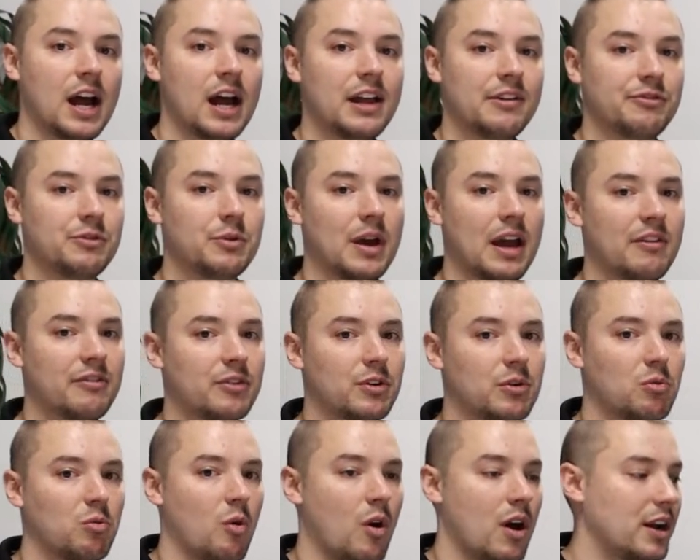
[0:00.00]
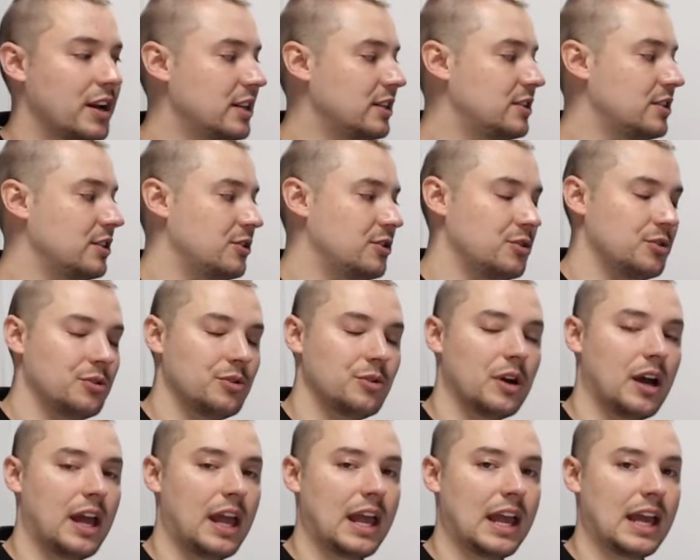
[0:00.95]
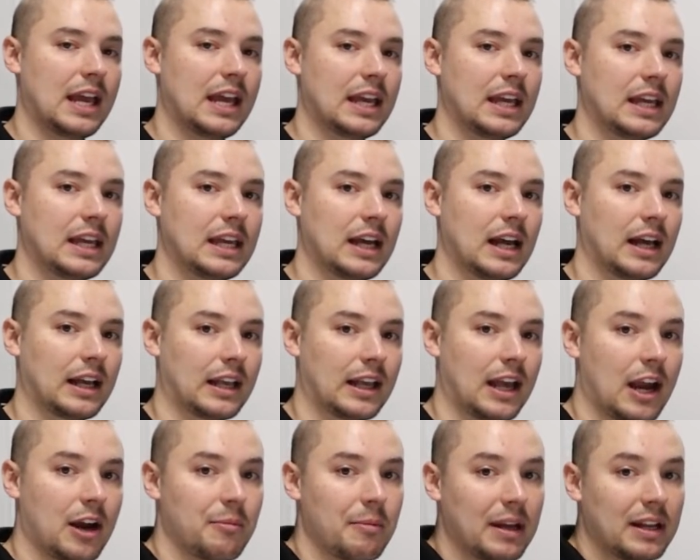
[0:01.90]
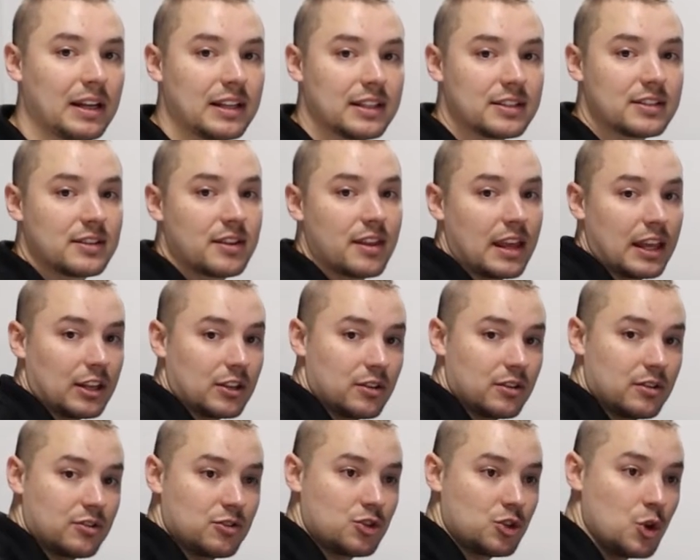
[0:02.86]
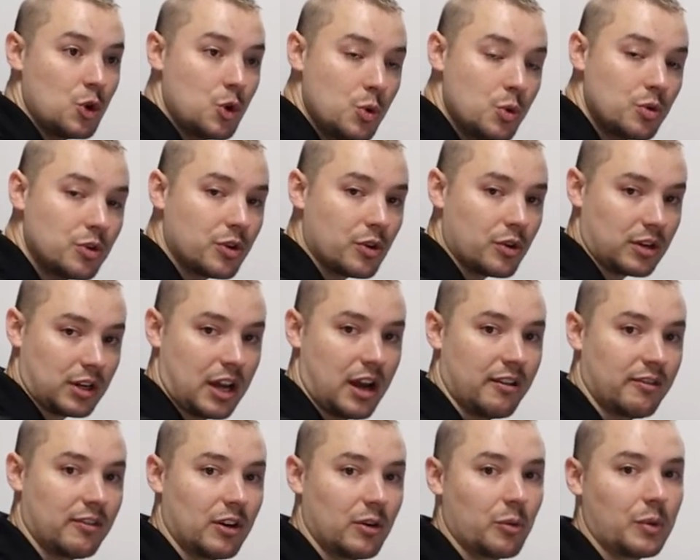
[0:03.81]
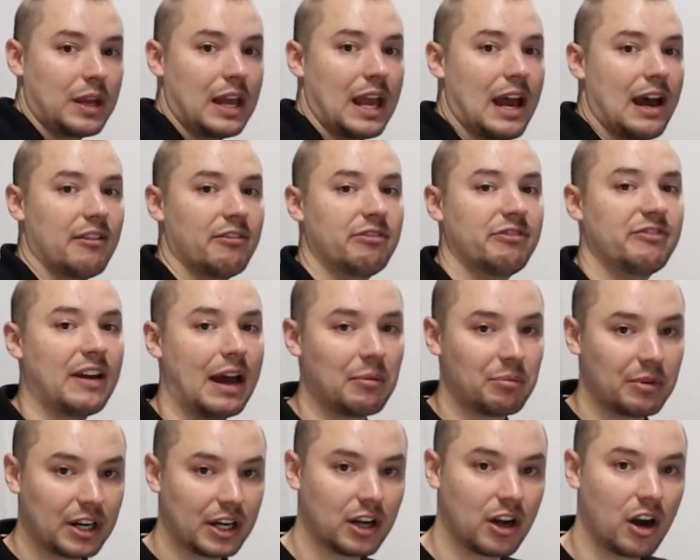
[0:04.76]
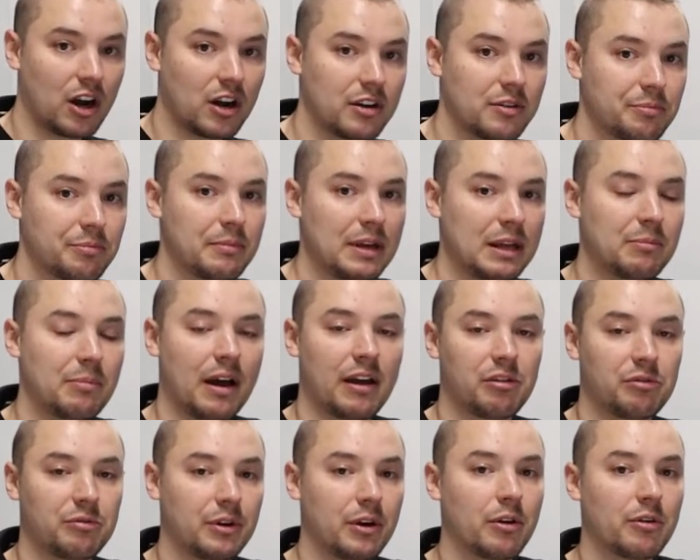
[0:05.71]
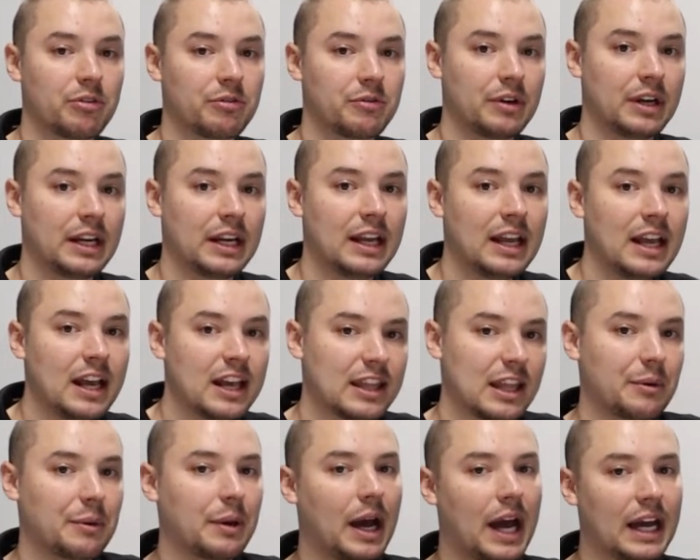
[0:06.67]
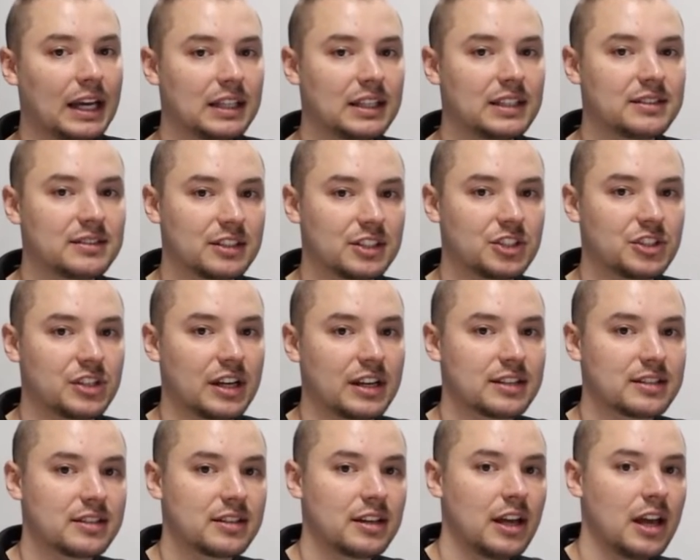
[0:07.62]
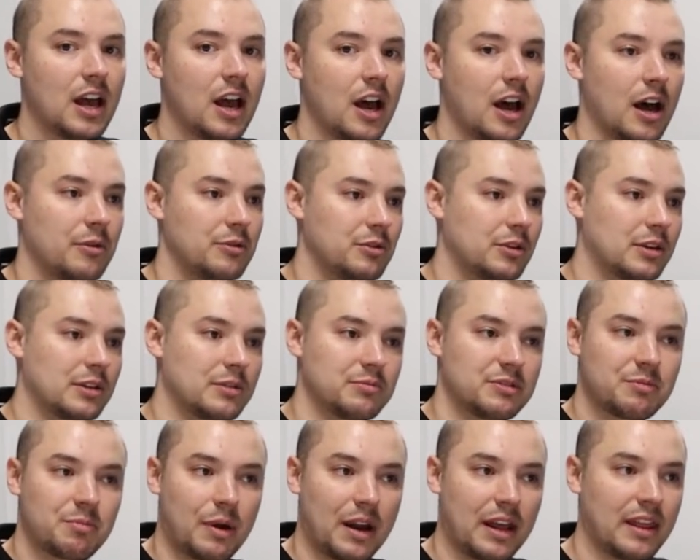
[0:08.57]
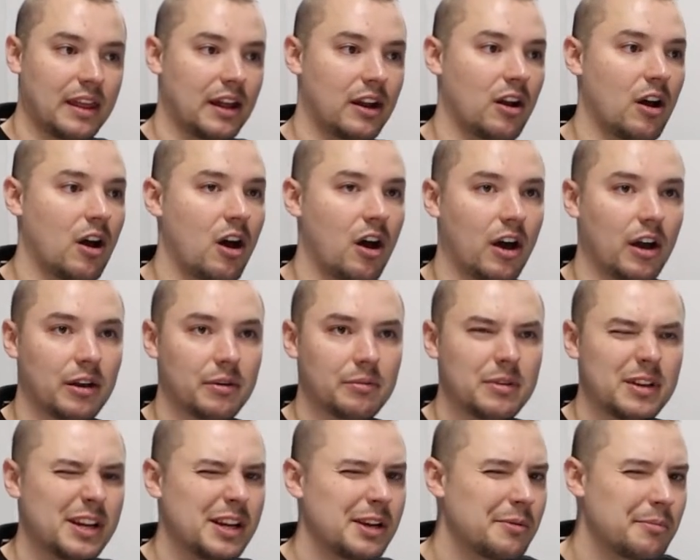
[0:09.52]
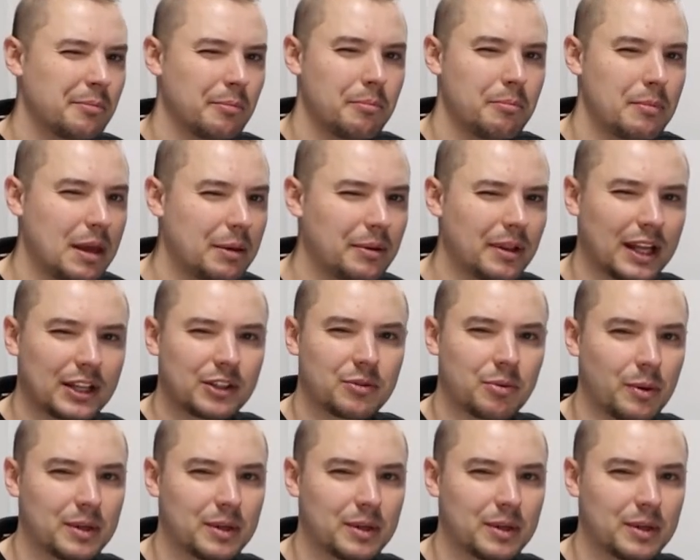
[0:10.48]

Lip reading: If you ever wanted to do a care maintenance thing to your cover, we have Fabric Guard made by 303 that we highly suggest. You can spray that on maybe like